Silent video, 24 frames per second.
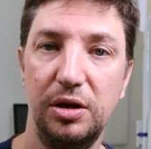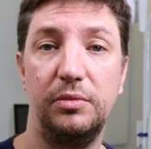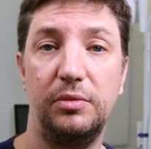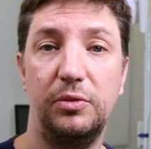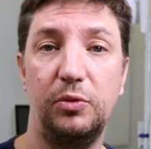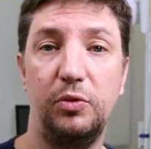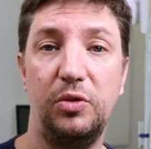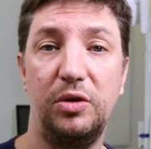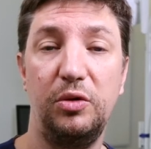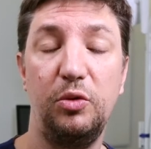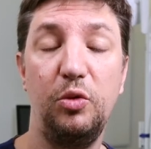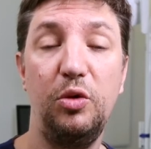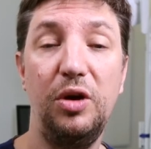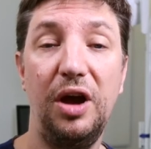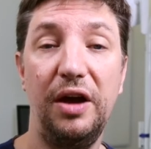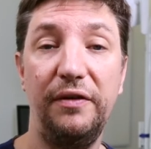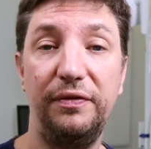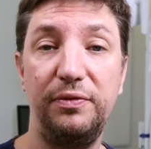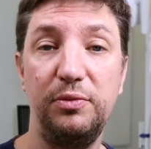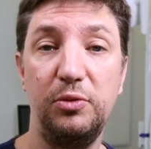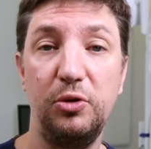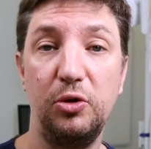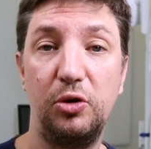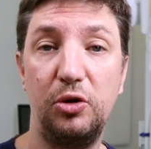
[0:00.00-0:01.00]
When we have
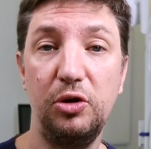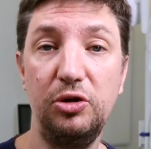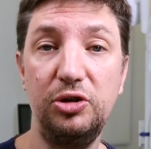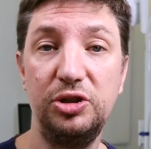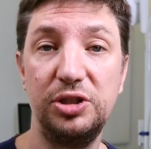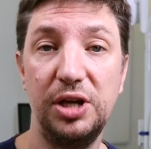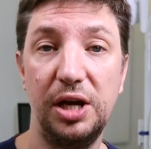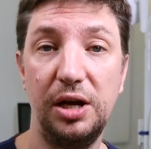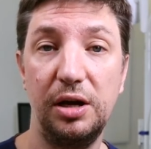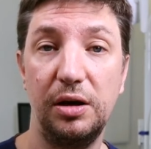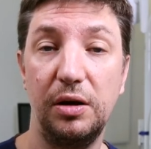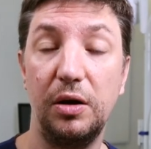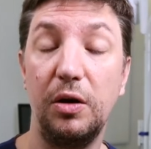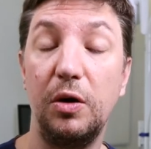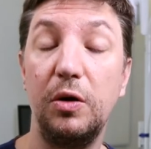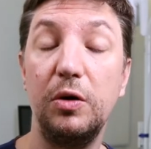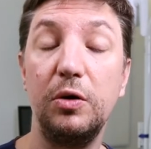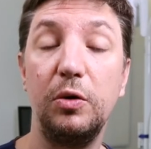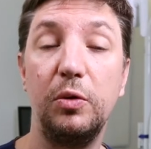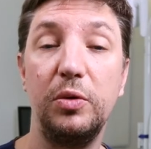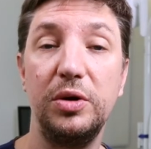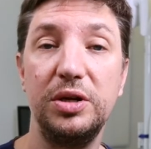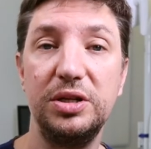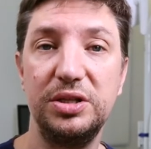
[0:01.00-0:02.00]
mucosa,
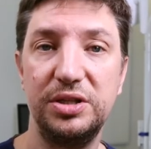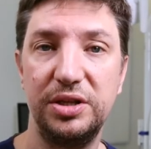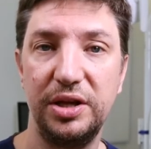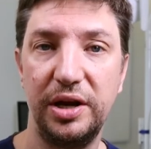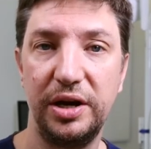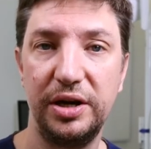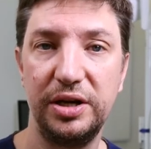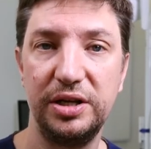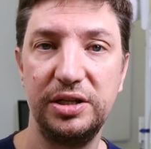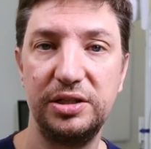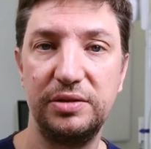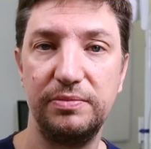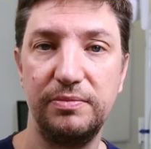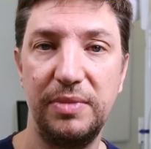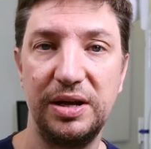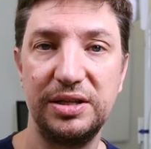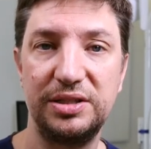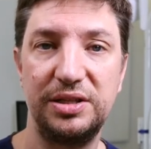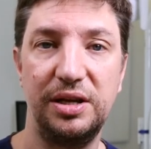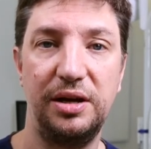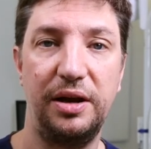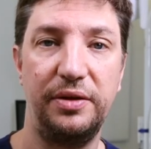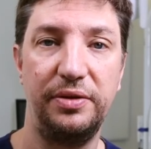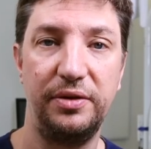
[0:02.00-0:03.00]
always there is
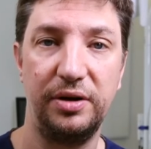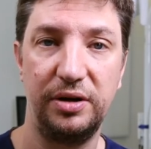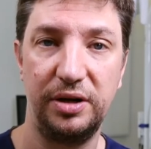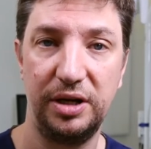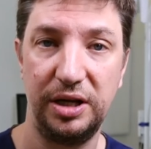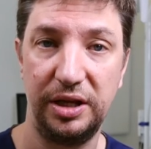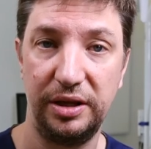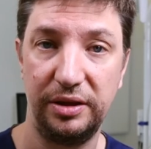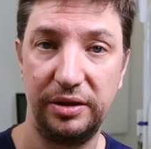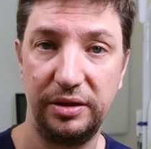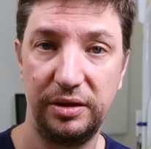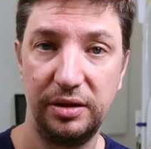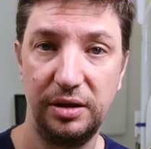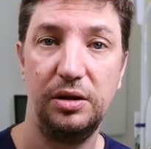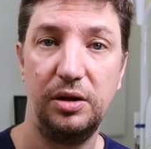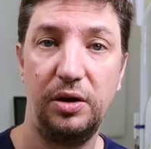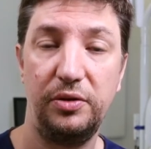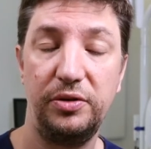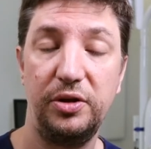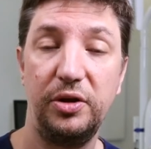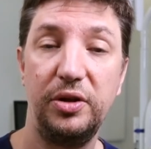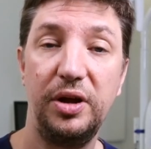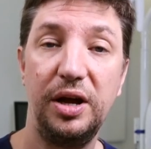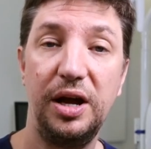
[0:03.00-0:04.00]
muscle underneath.
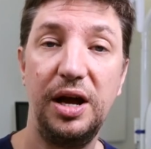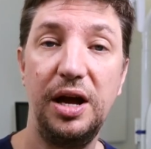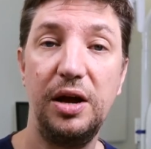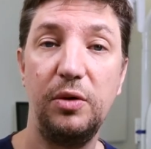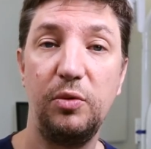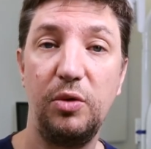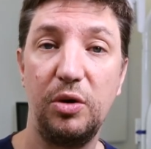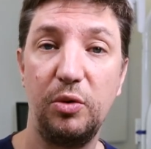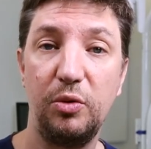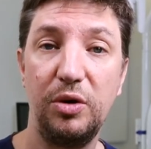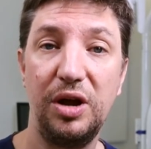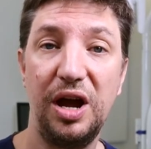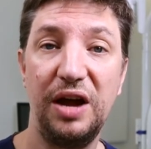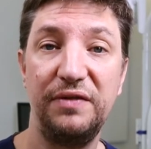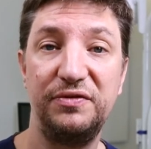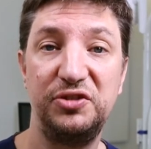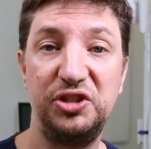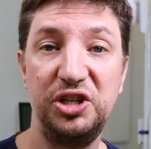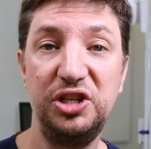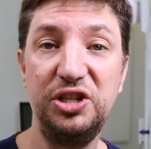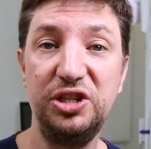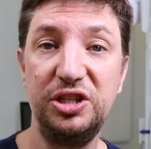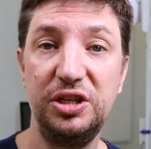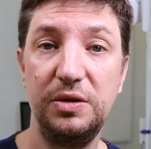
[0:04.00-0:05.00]
On the other hand, when we have
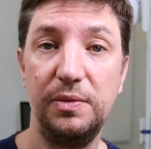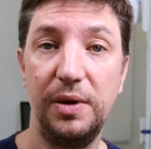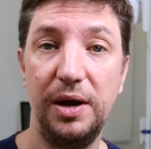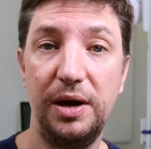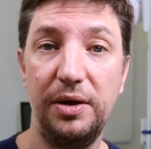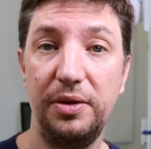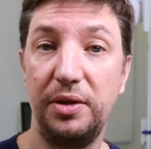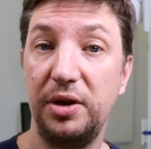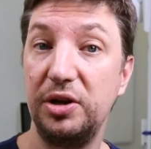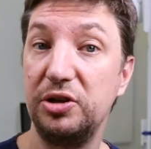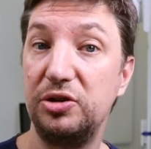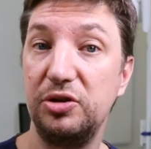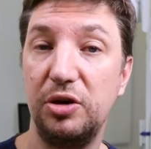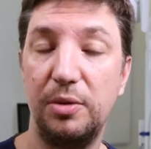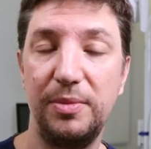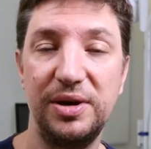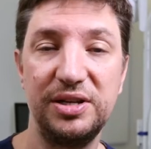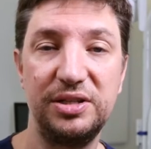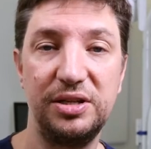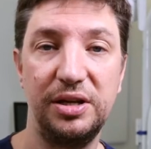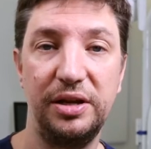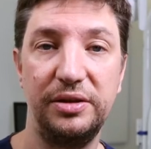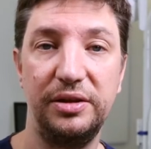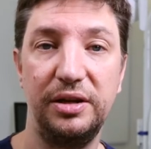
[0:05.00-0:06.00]
gingiva, there is no
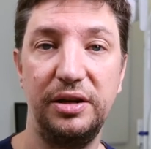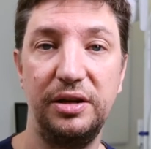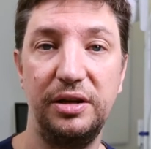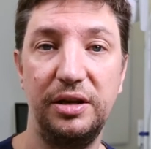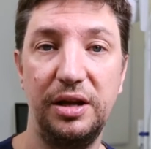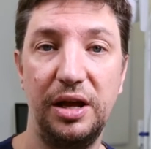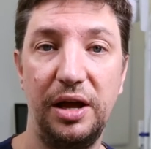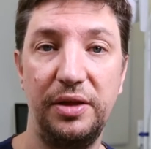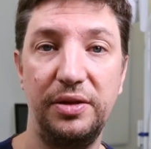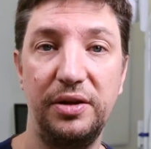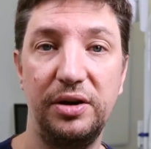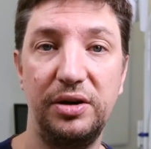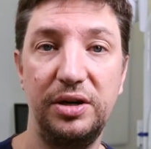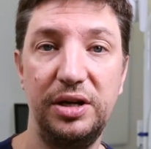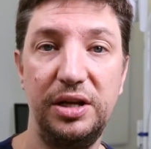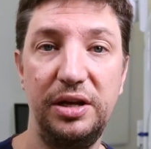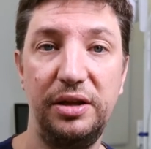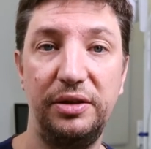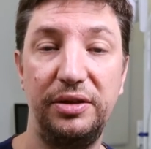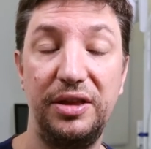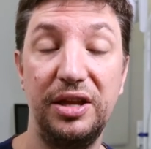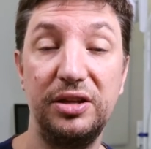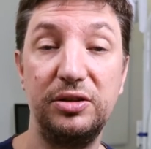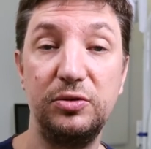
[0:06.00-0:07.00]
muscle
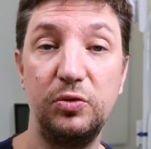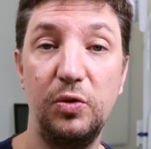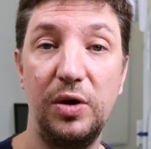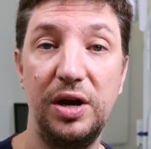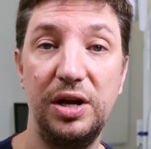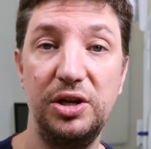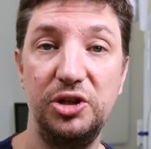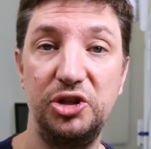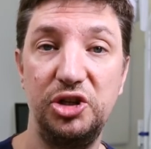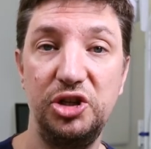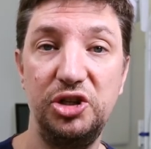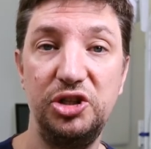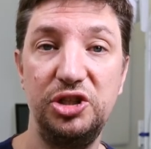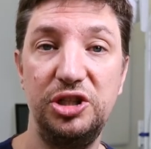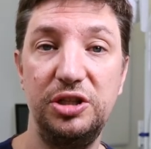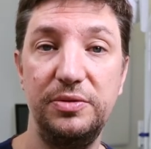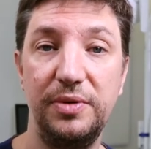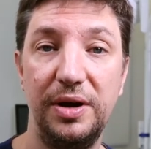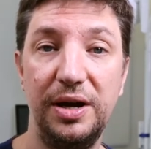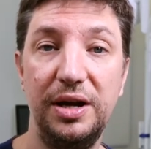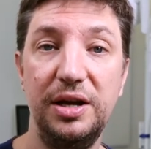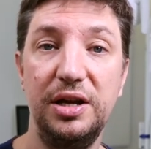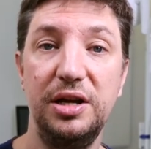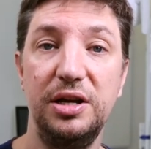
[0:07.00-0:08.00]
underneath. That's why
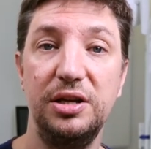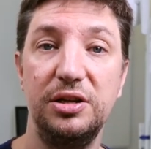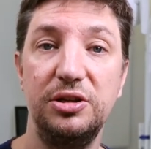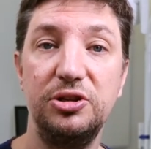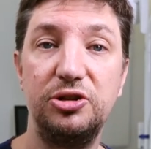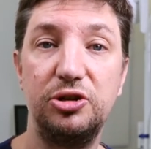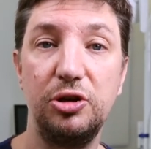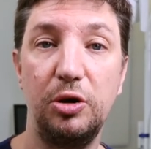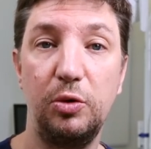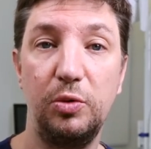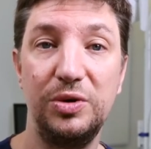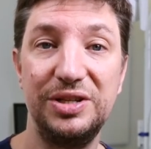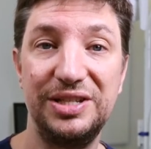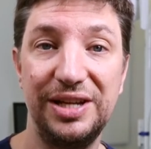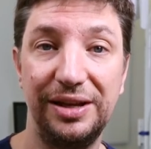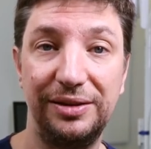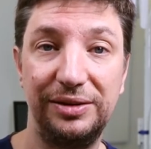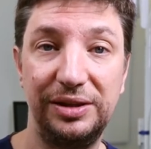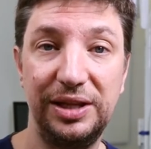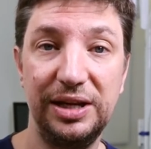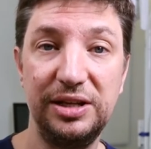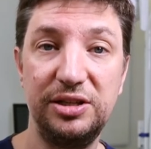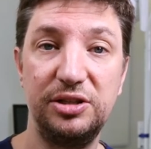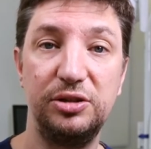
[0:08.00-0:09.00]
gingiva is always
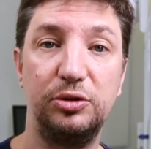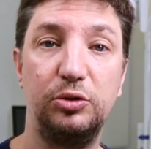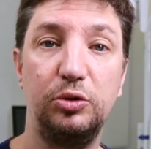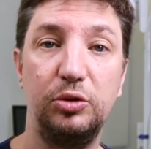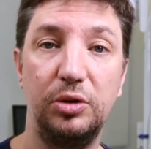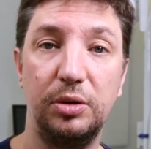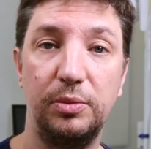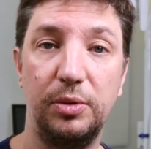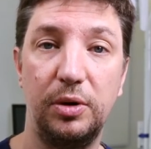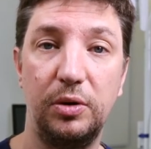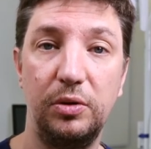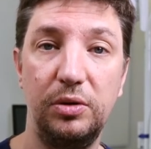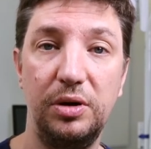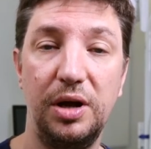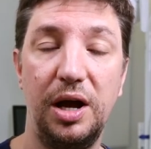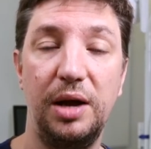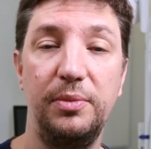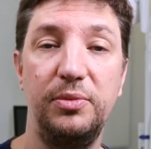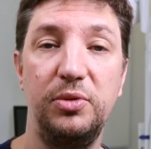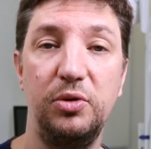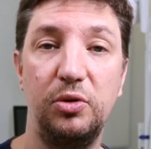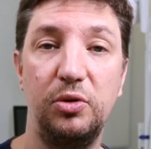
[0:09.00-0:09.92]
attached to the bone and